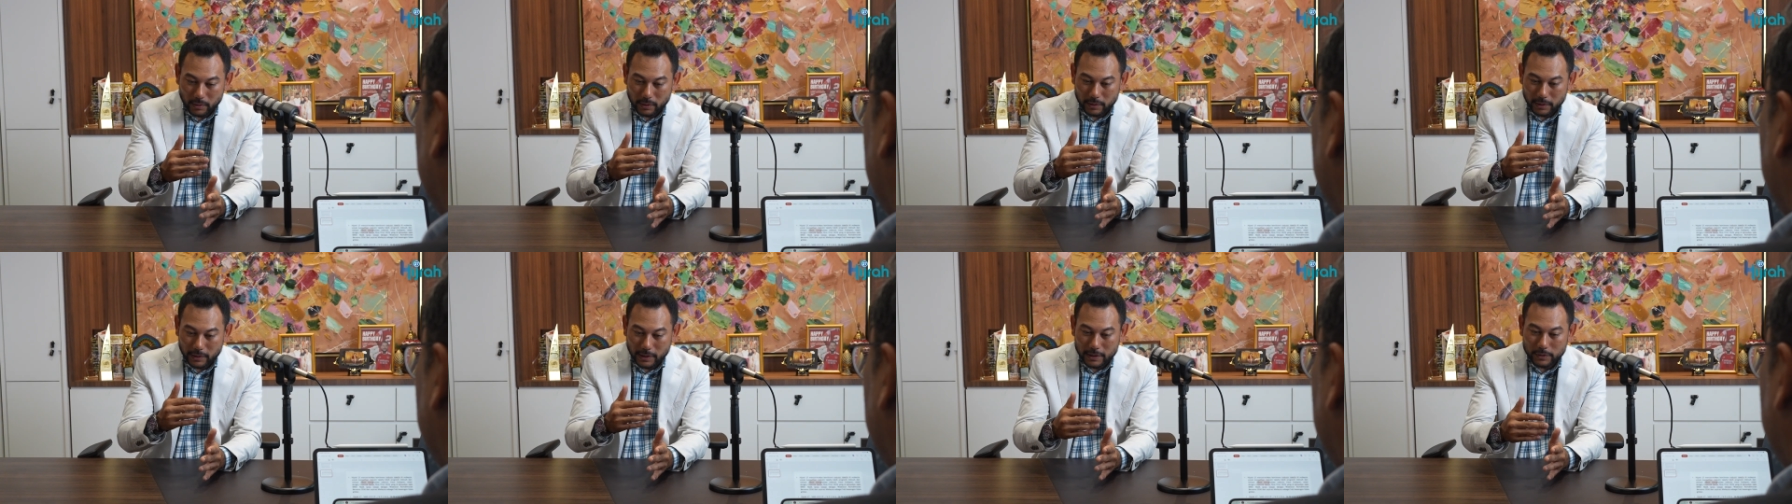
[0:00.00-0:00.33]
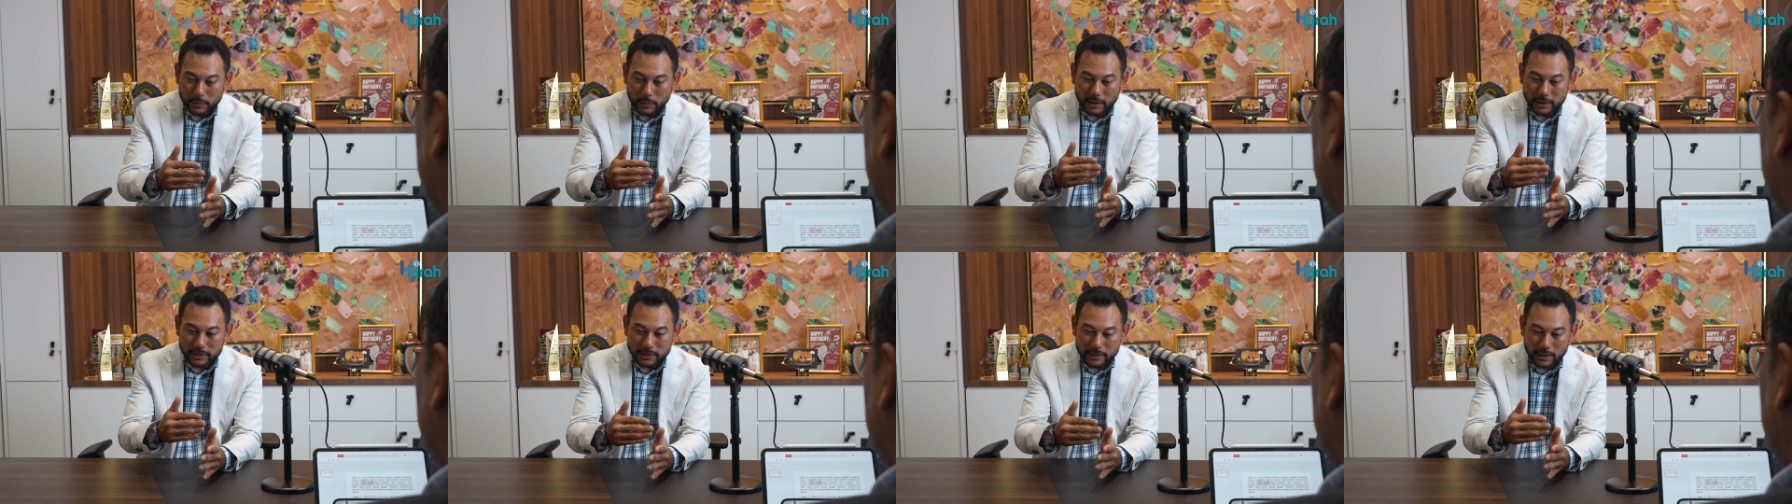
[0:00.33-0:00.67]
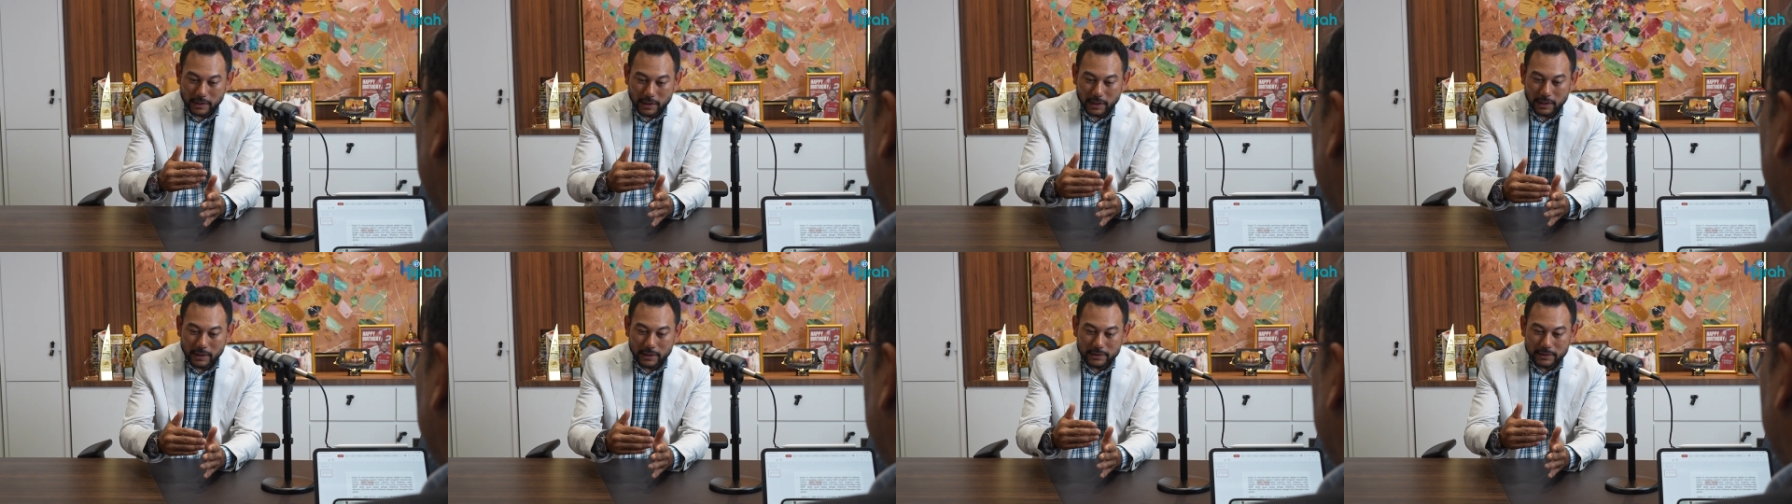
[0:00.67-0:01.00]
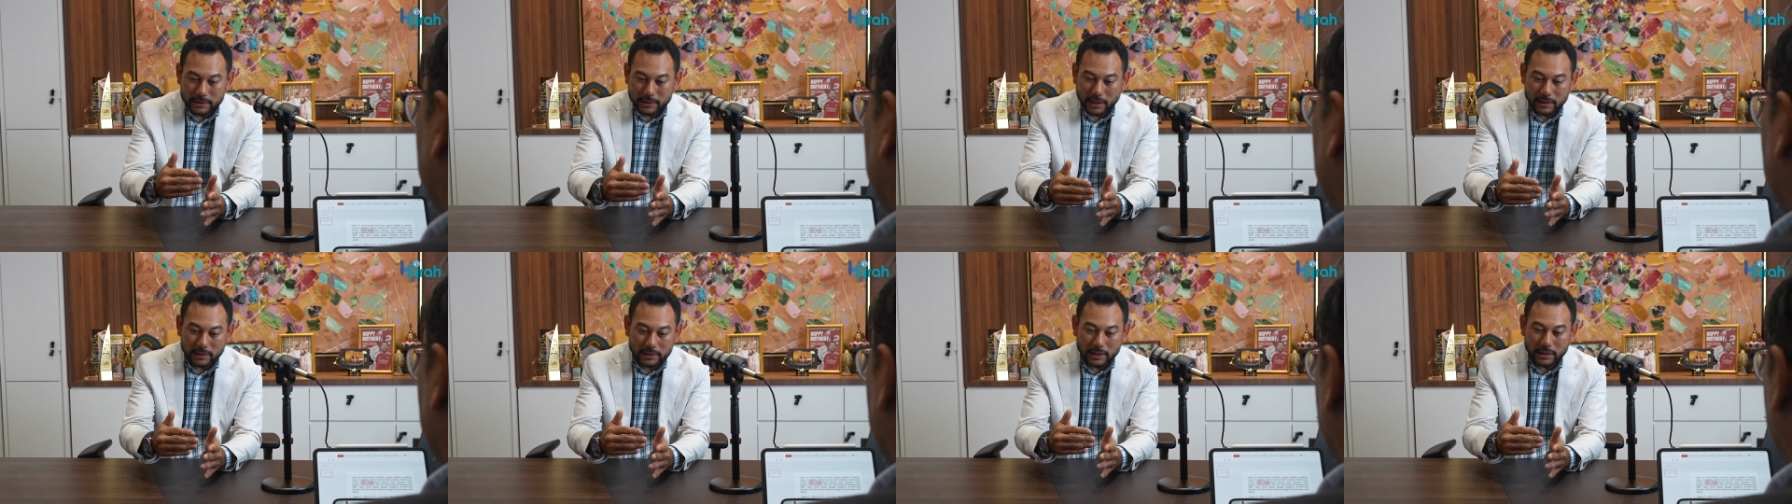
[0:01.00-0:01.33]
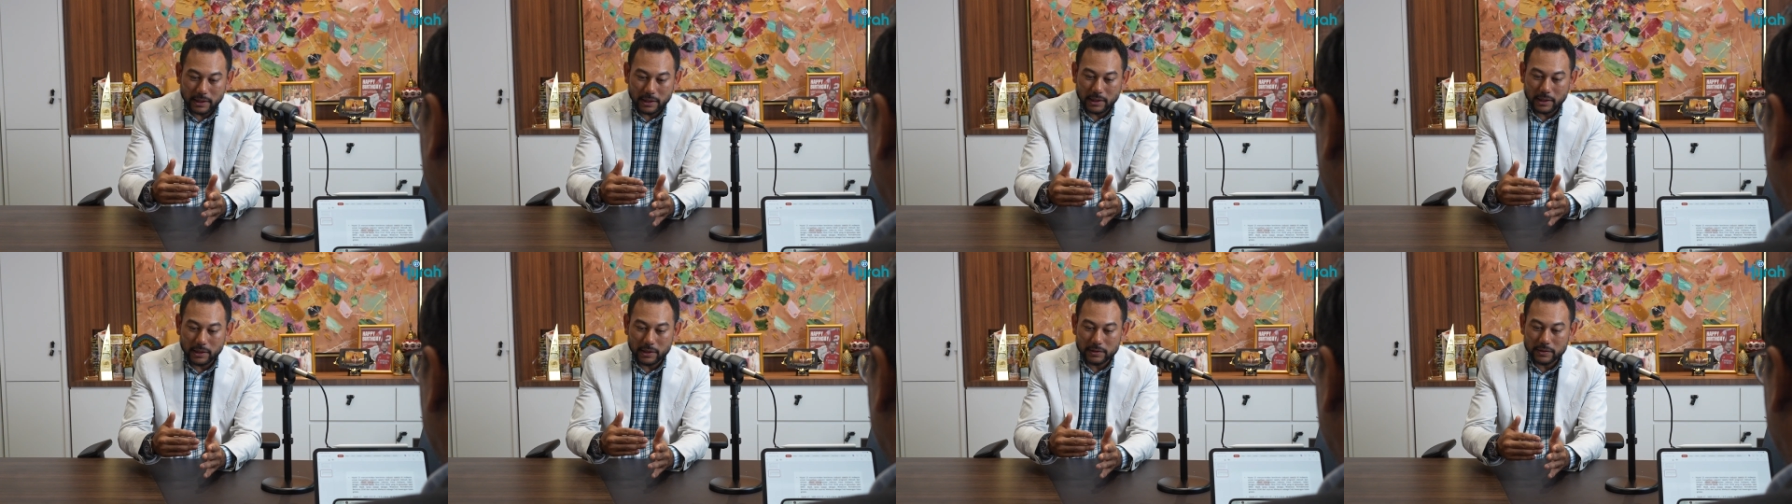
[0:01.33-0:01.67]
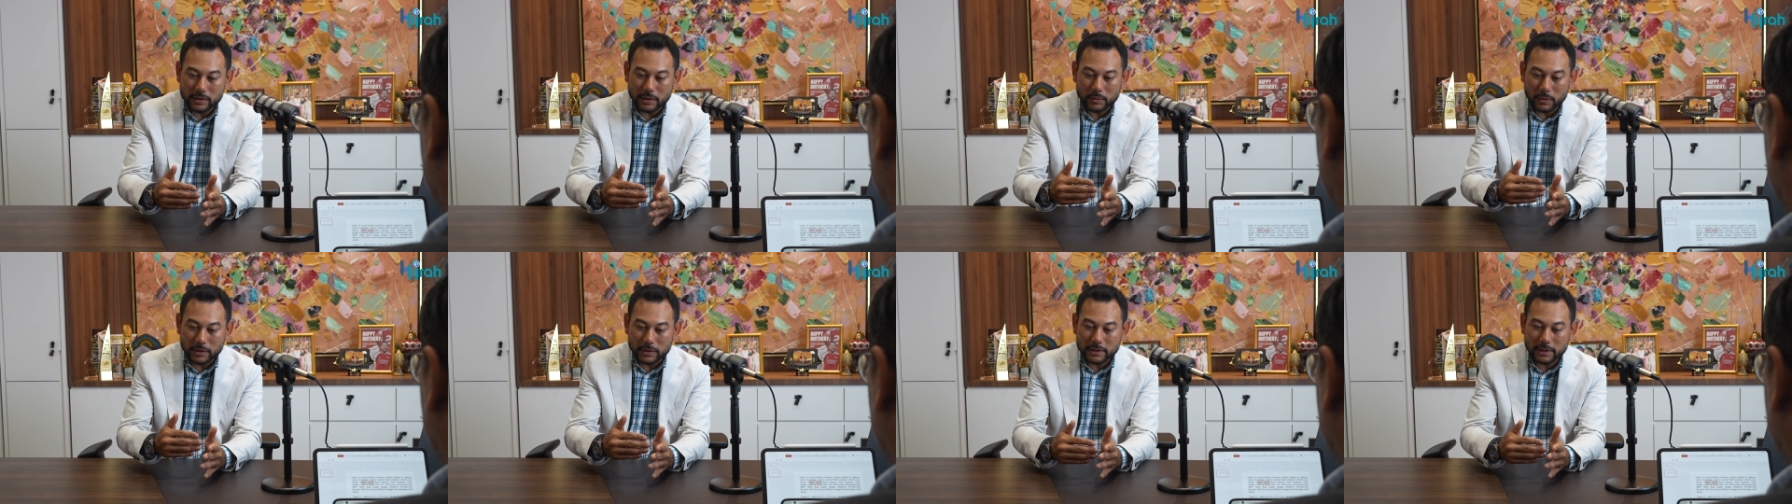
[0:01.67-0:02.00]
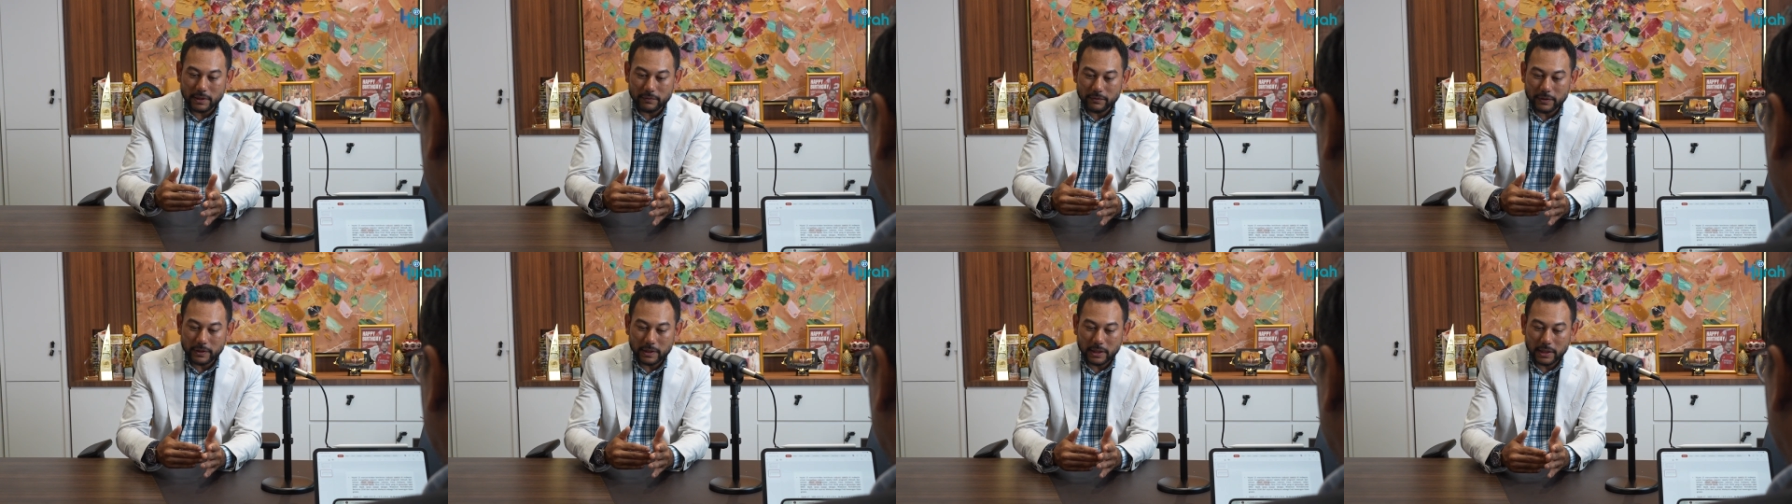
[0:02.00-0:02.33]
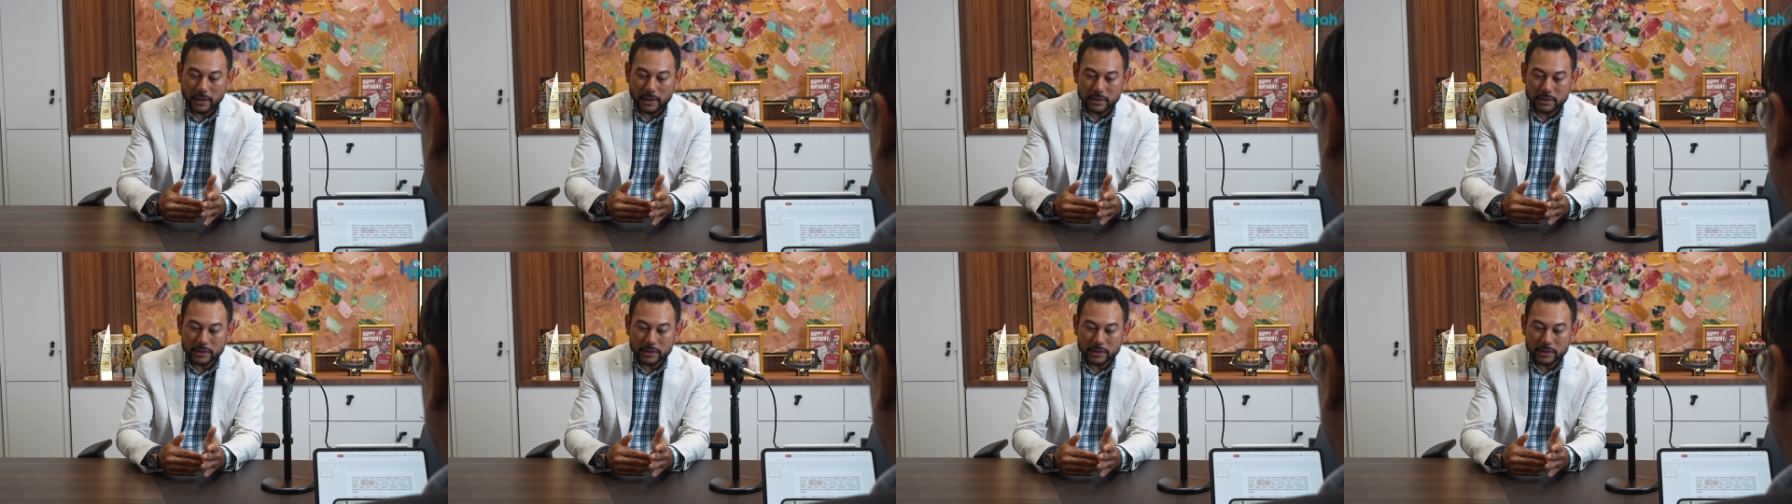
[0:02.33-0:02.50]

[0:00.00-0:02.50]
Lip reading: this one is clearly stated in Hijrah27,